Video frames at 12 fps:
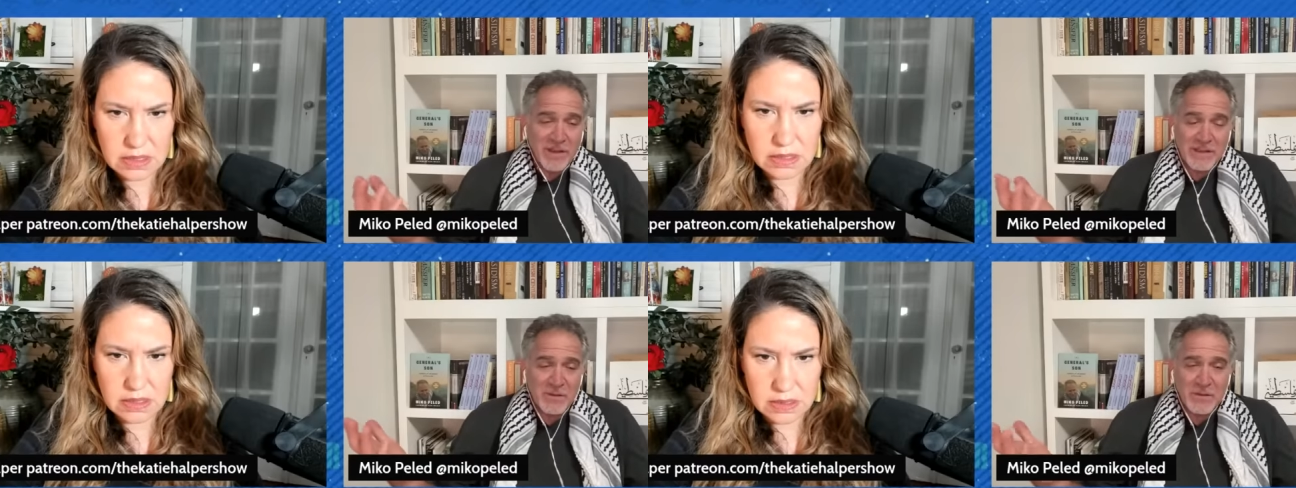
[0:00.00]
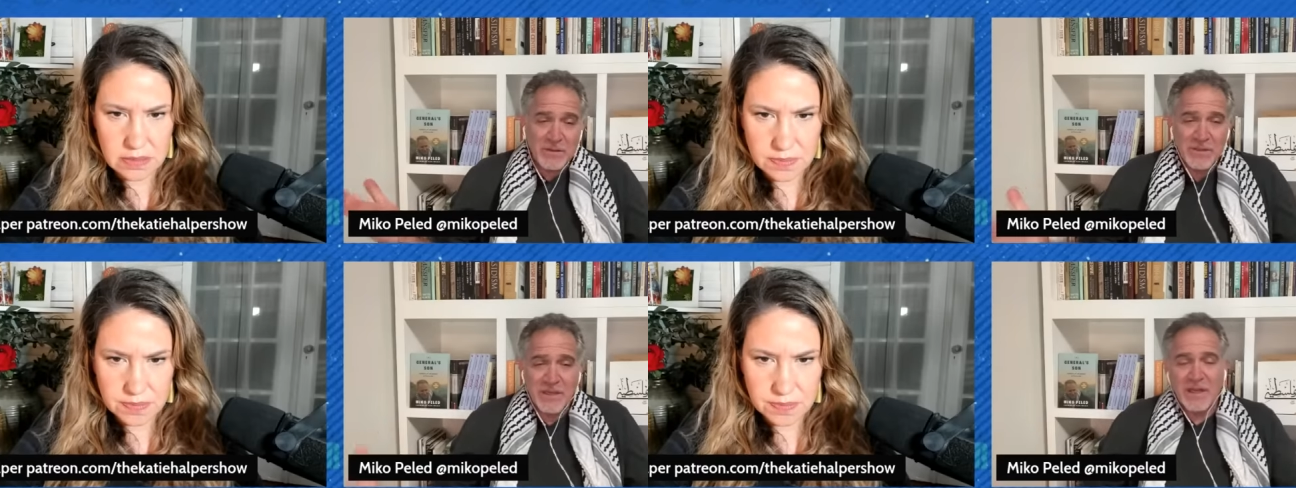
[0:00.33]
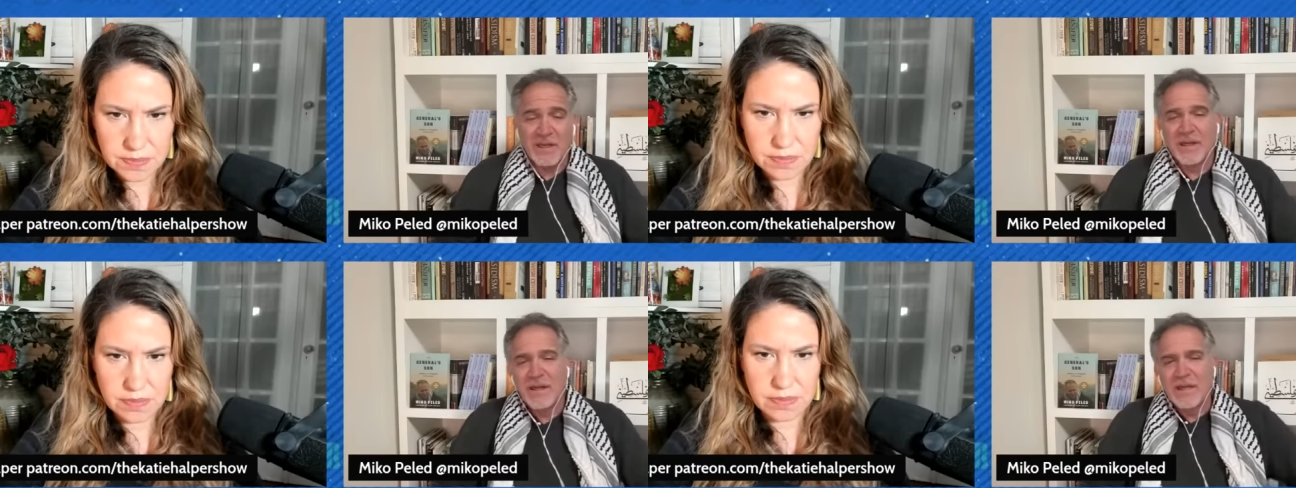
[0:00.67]
Speaker 1: that's what they're
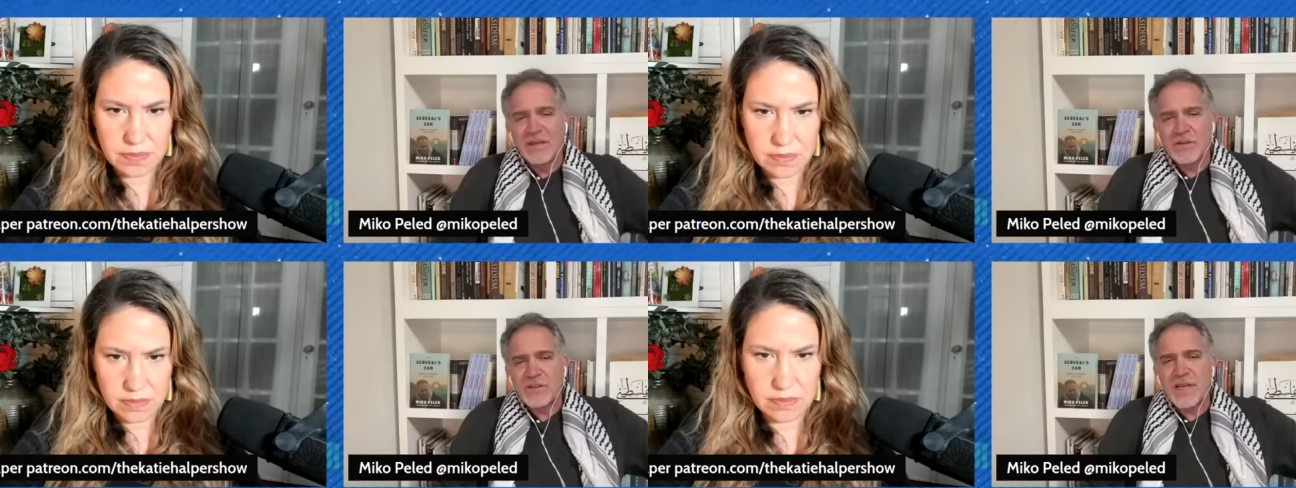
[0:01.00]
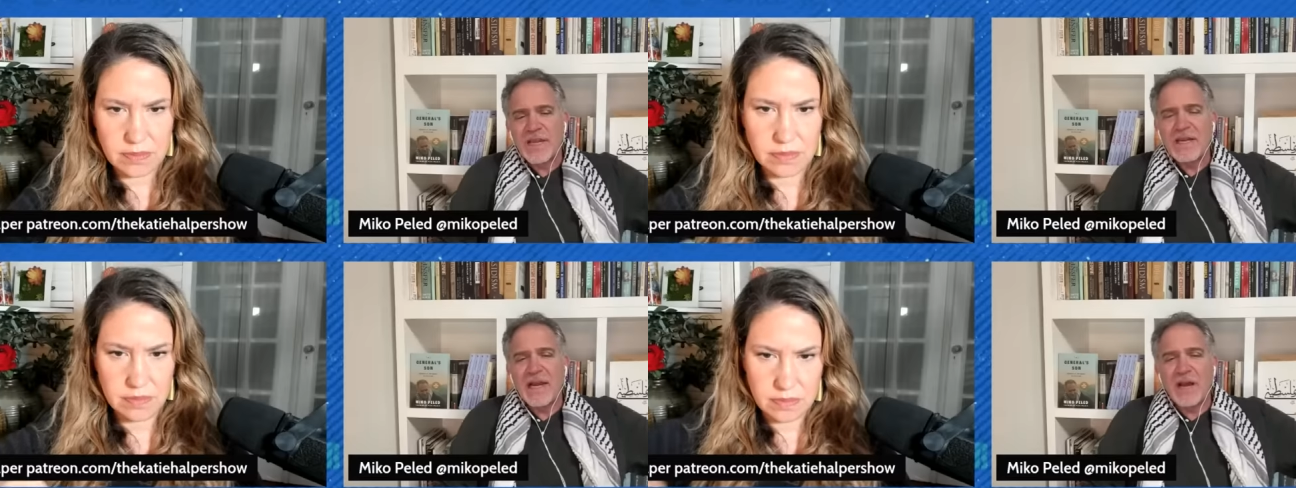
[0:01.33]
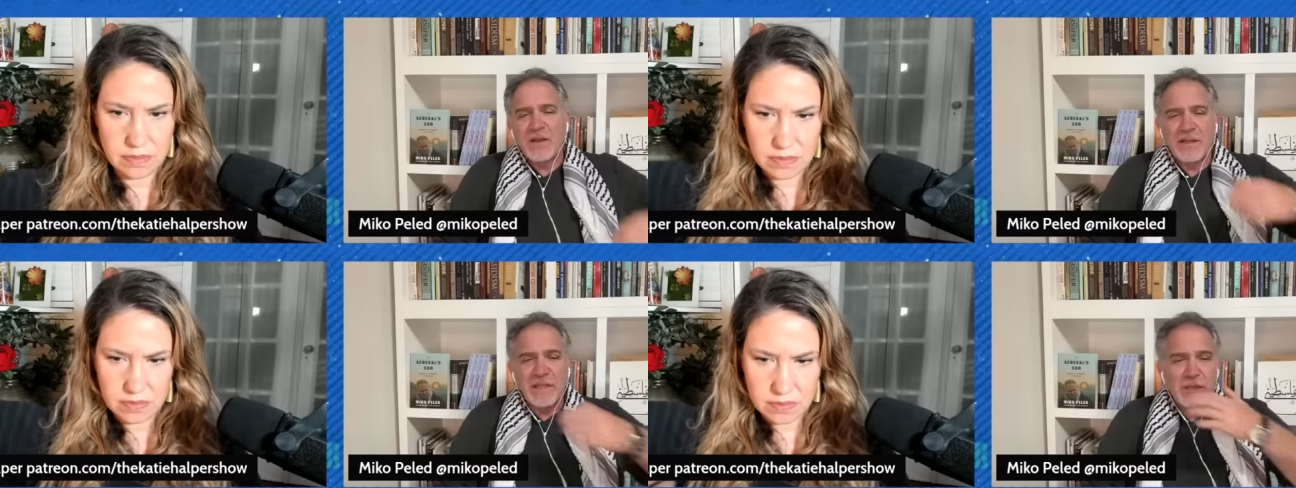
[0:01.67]
saying. They're saying
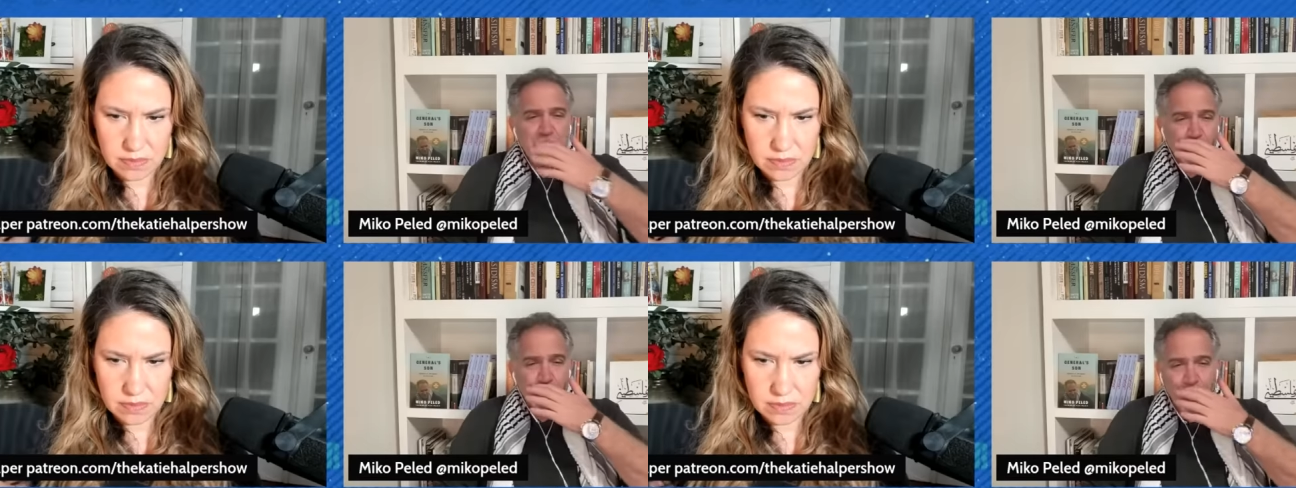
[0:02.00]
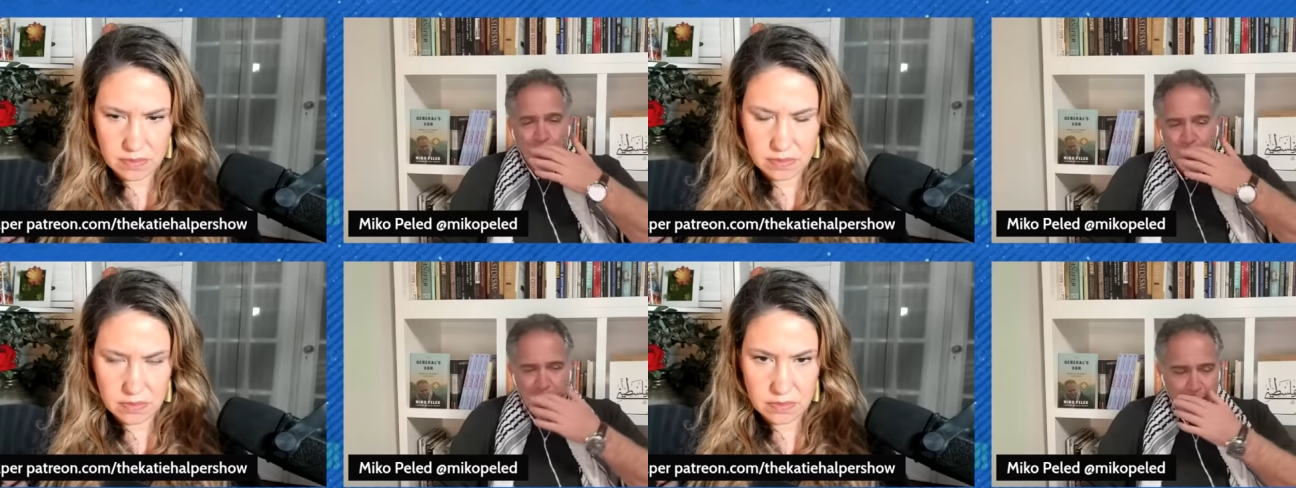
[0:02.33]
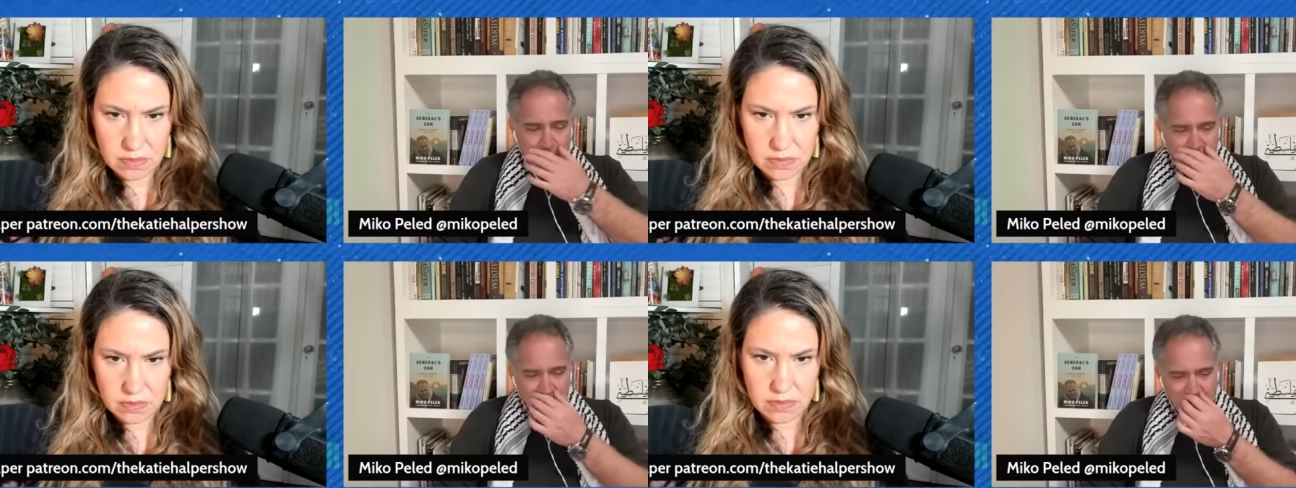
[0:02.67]
now that Egypt warned
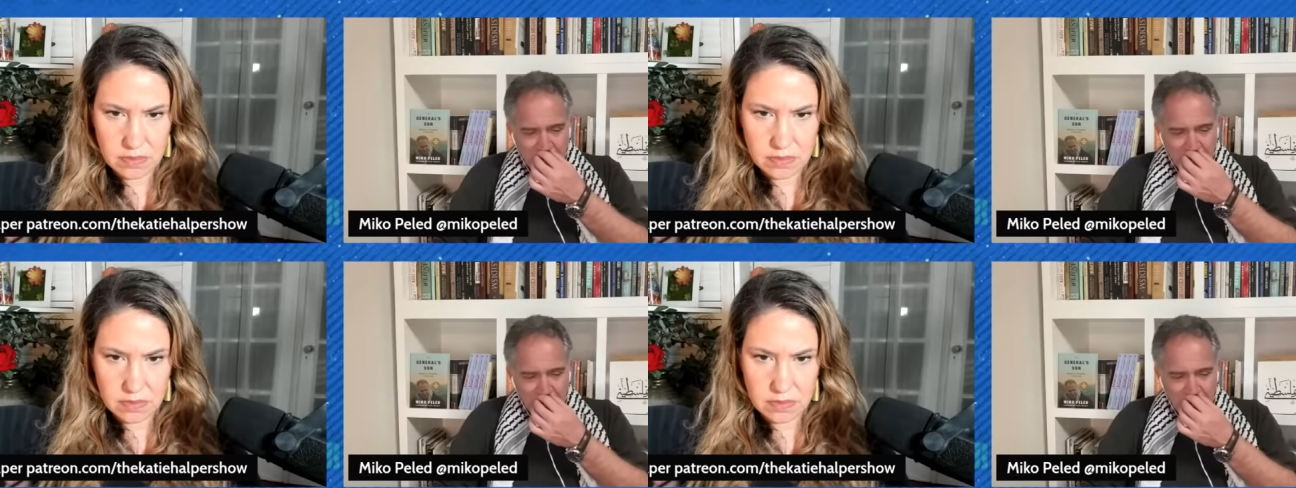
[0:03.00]
them,